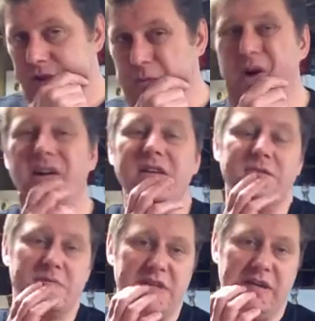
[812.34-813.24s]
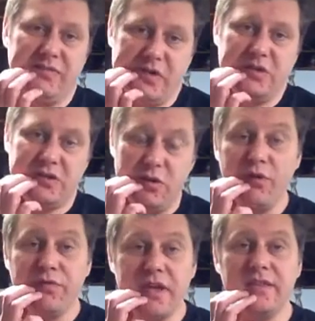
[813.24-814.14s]
I'm working on some stuff. So
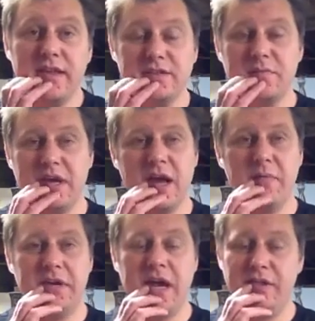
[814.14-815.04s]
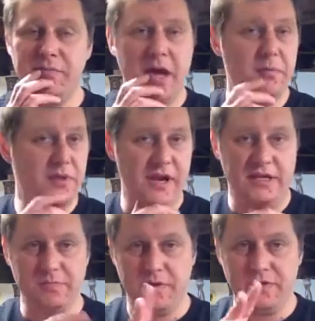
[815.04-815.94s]
hopefully things will be coming down the pipe in the
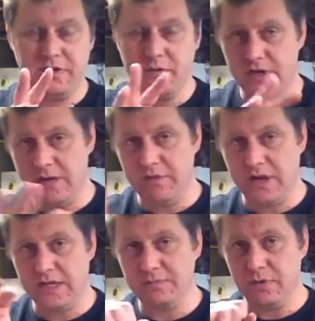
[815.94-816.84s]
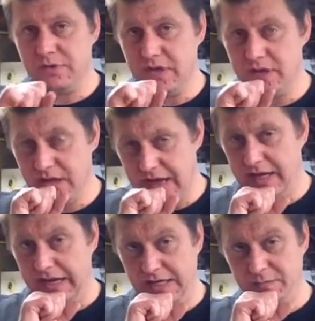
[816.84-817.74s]
next month or two. I'll keep you guys posted, and
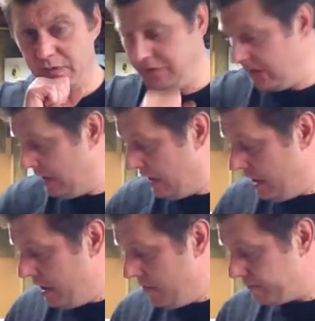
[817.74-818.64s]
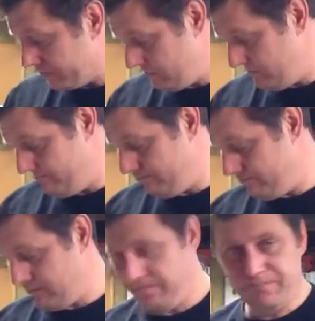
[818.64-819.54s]
ladies posted.
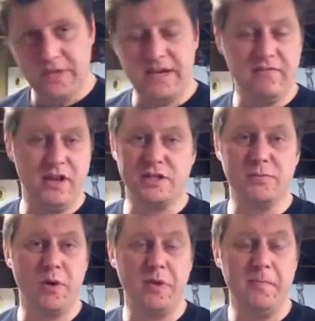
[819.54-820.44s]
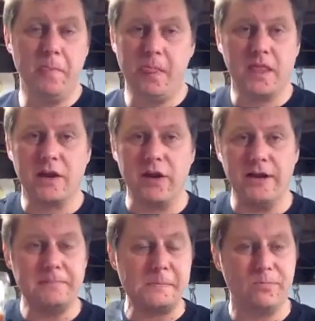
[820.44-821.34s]
And if you could support me,
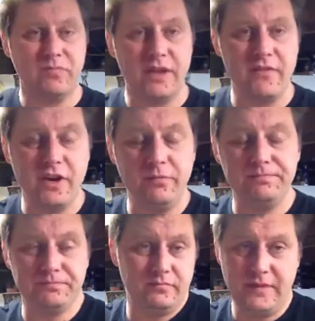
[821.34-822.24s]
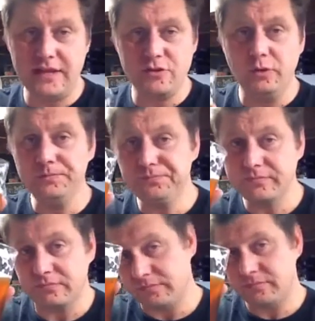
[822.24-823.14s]
great. If you don't, that's cool.
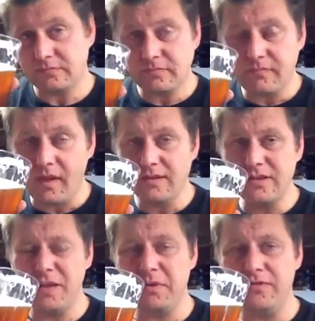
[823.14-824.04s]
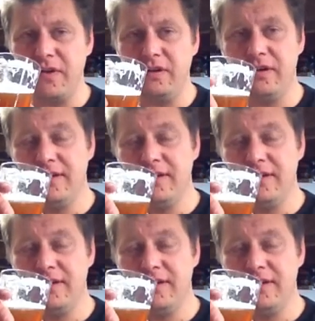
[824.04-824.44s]
It's all about the fun.